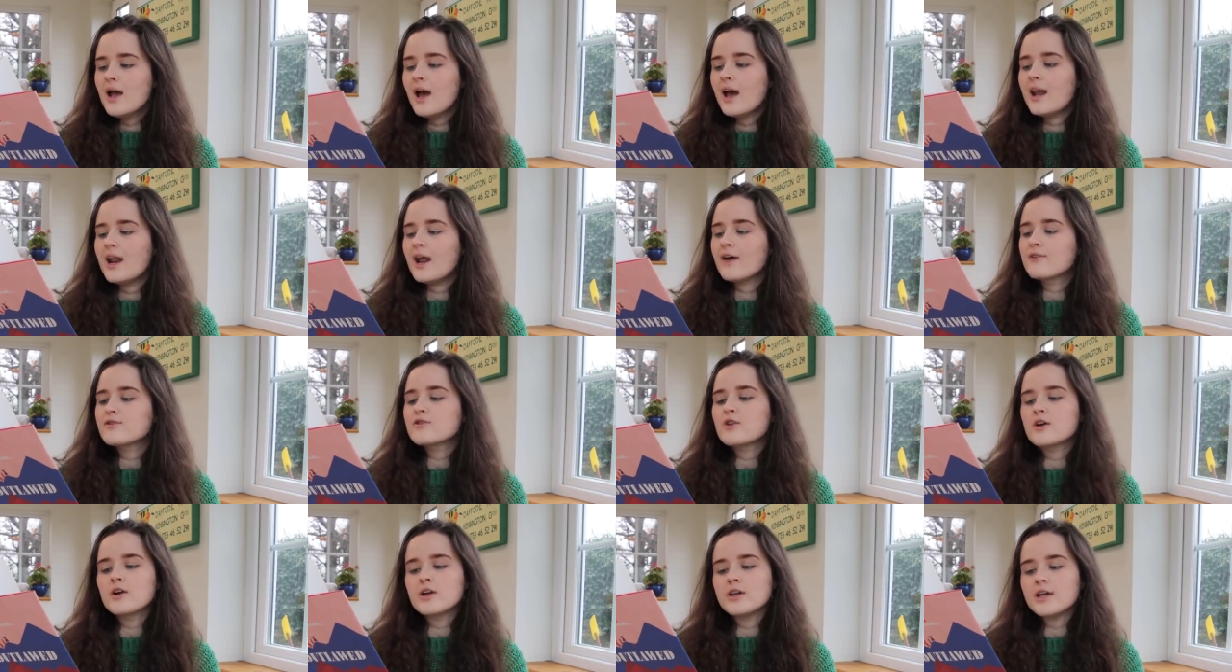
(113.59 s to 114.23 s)
And
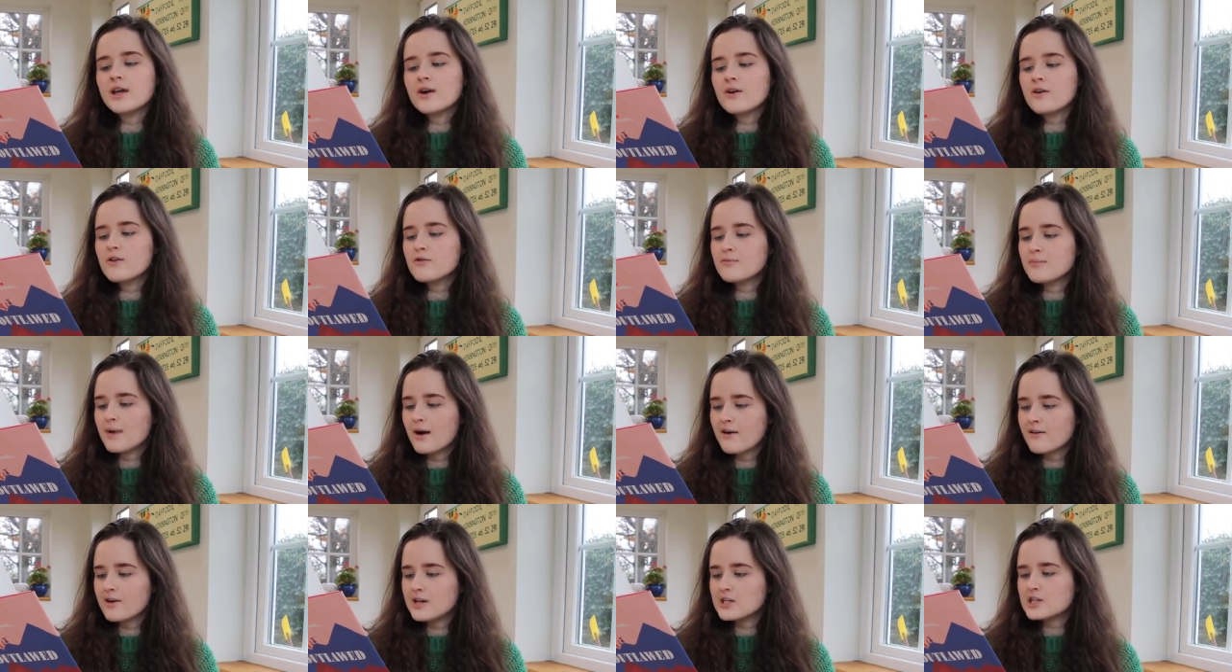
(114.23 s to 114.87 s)
after a year of
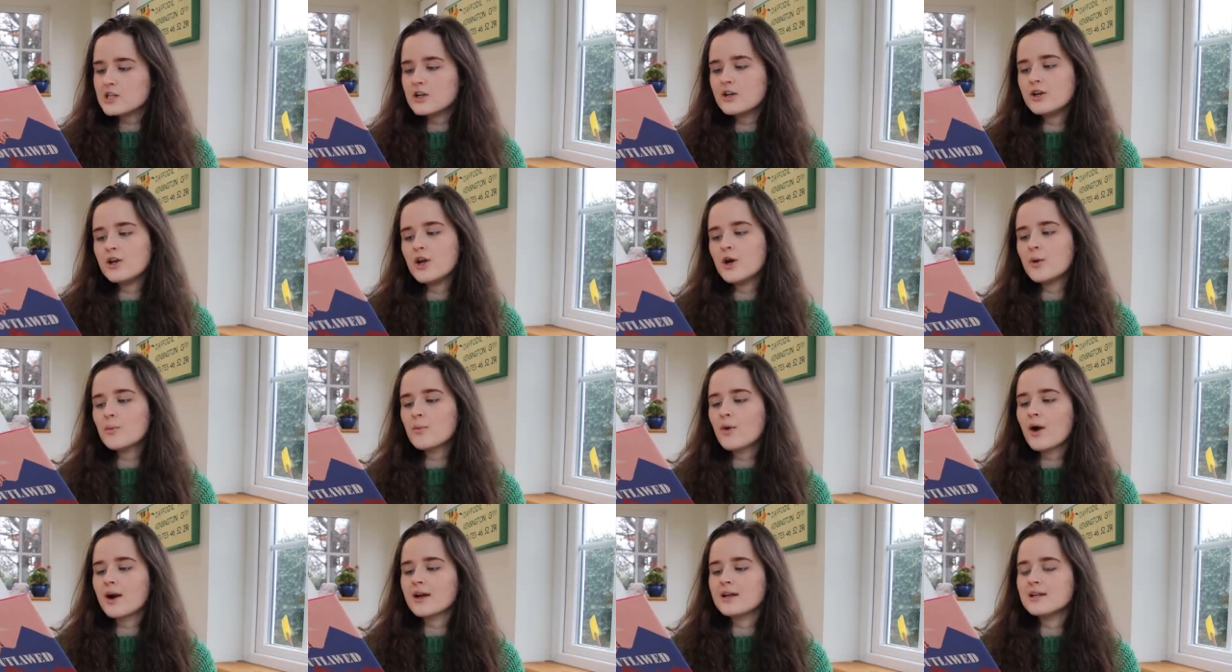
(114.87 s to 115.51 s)
marriage and no
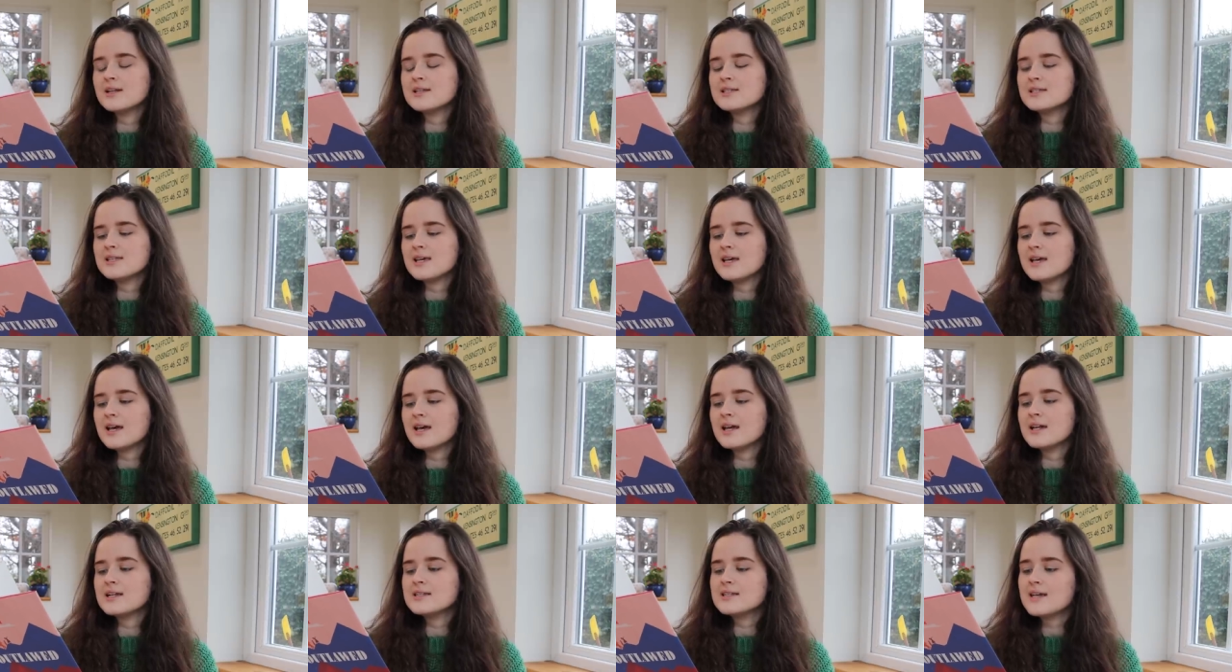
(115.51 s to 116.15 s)

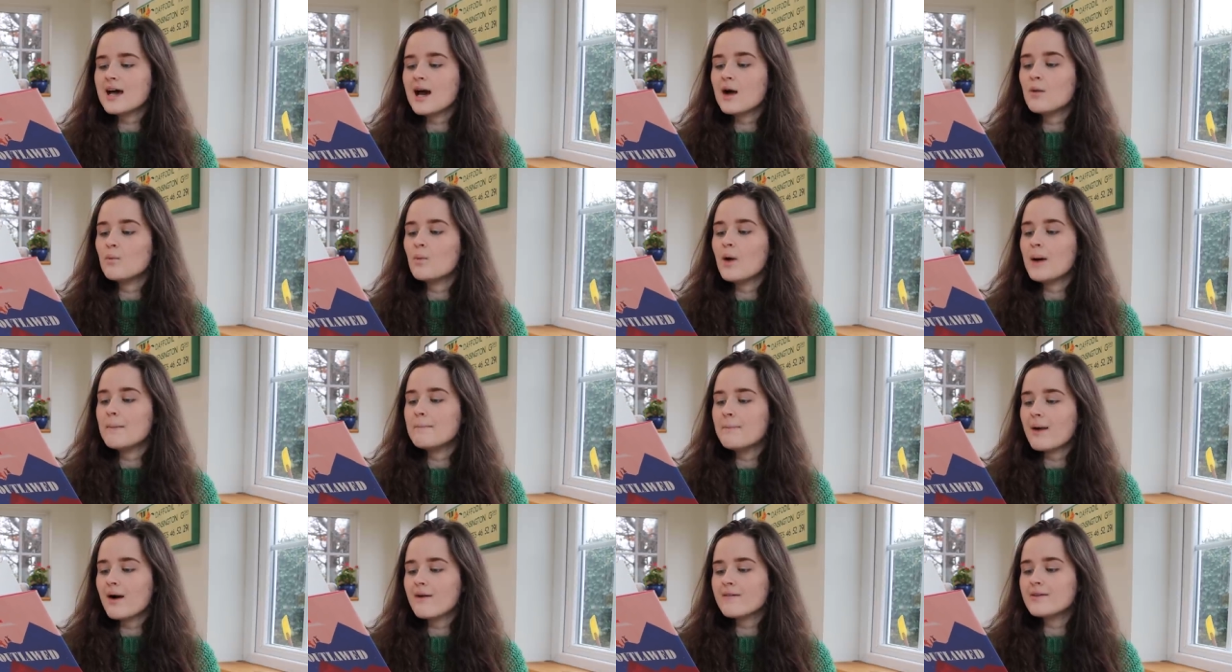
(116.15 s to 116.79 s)
pregnancy in a town
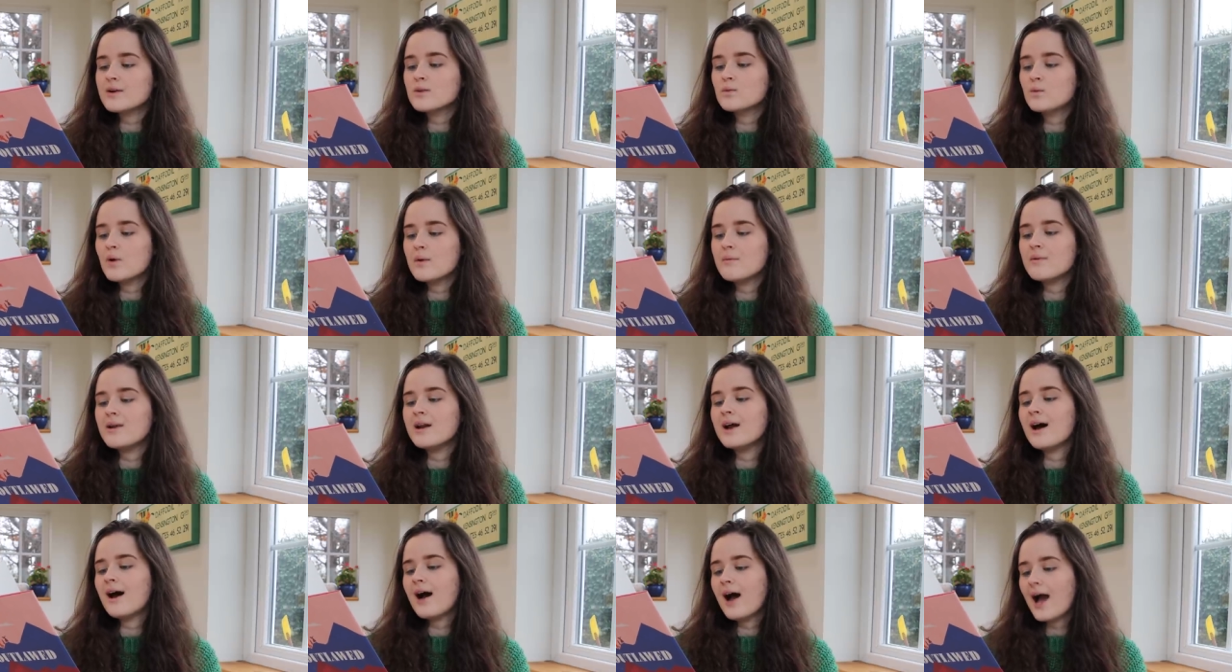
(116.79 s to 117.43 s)
where barren
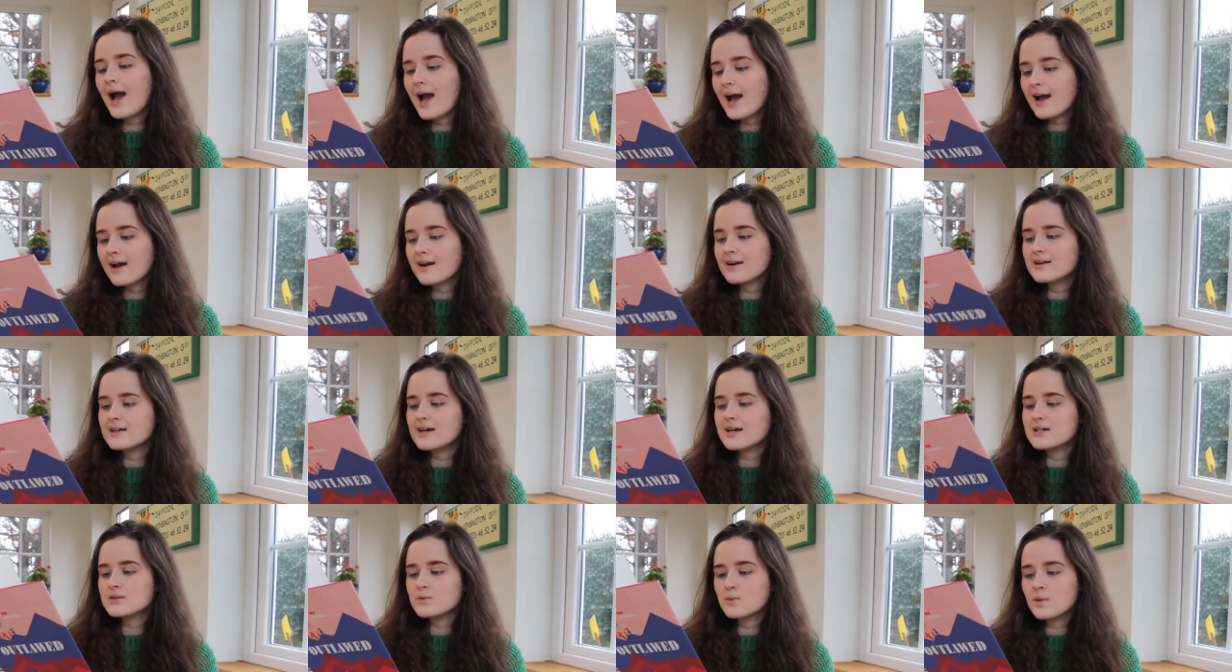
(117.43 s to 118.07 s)
women are
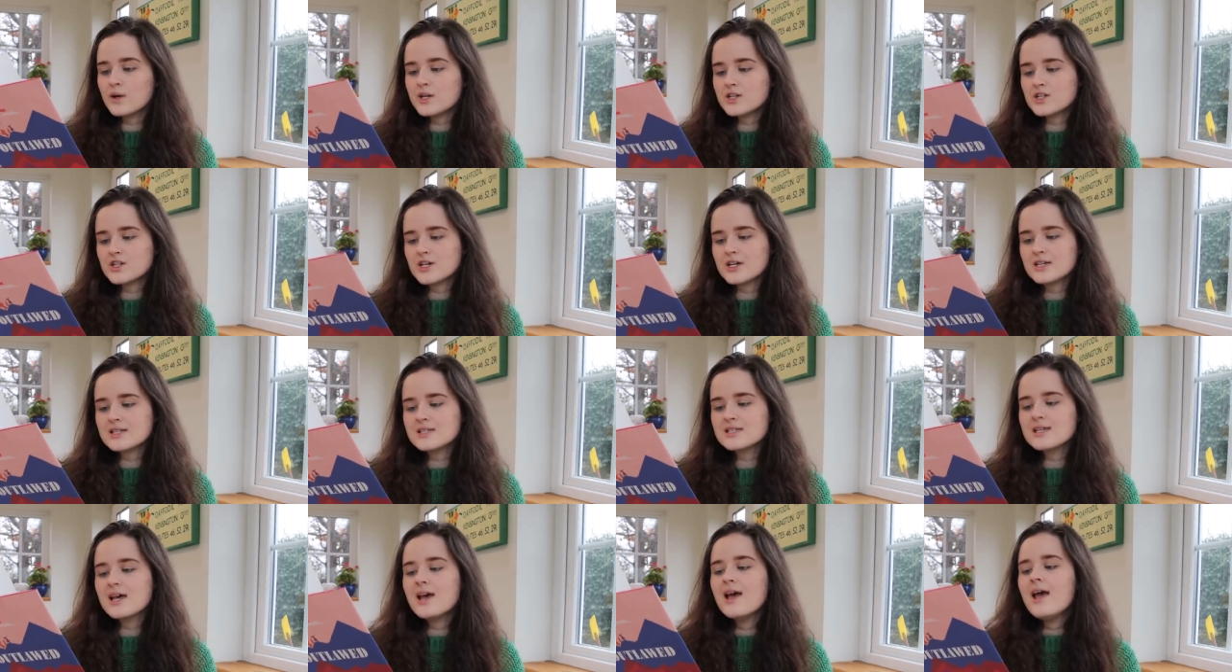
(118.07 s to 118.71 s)
hanged as
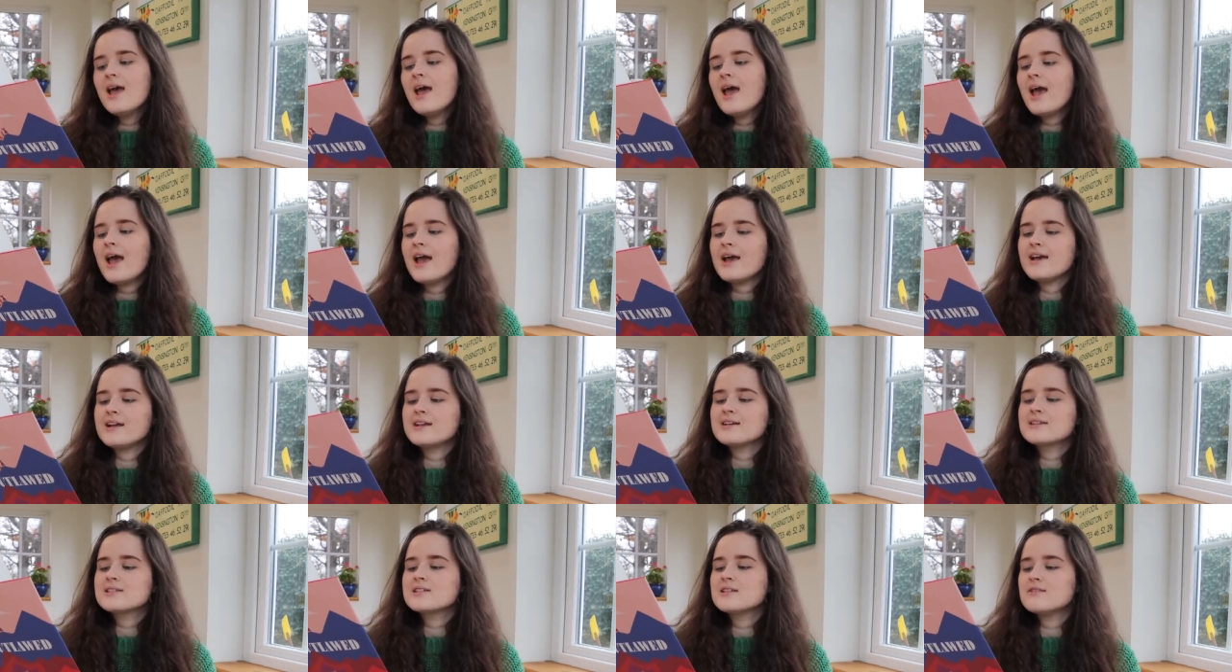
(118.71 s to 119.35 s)
witches,
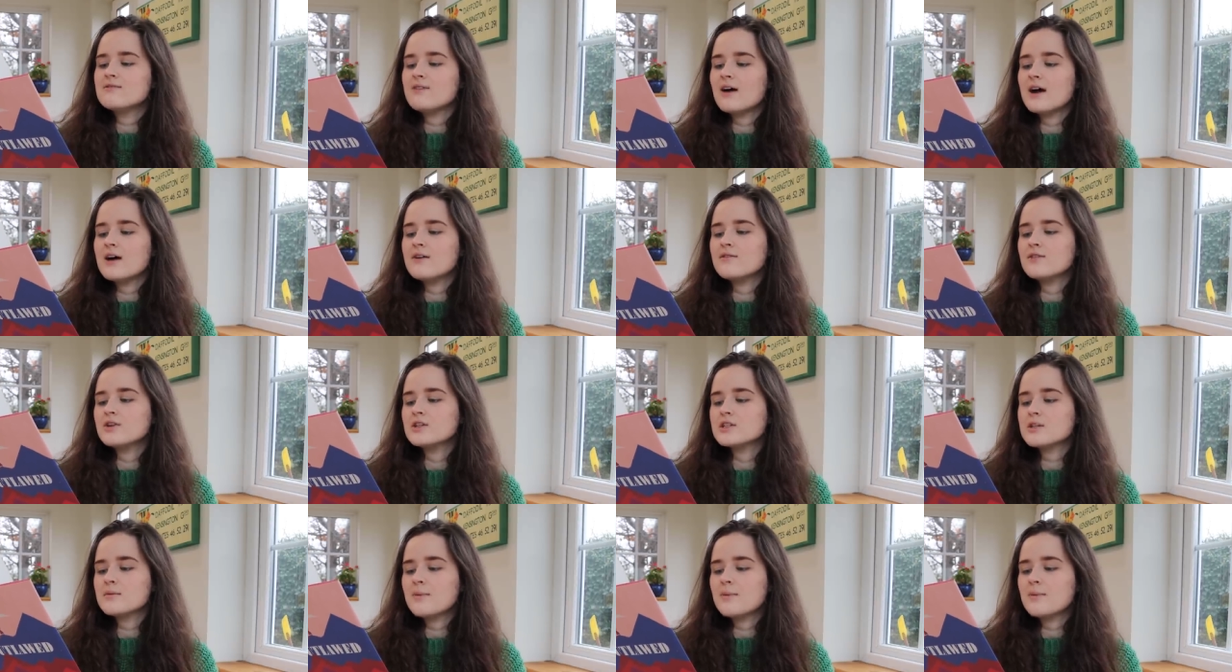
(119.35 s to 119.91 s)
Ada's survival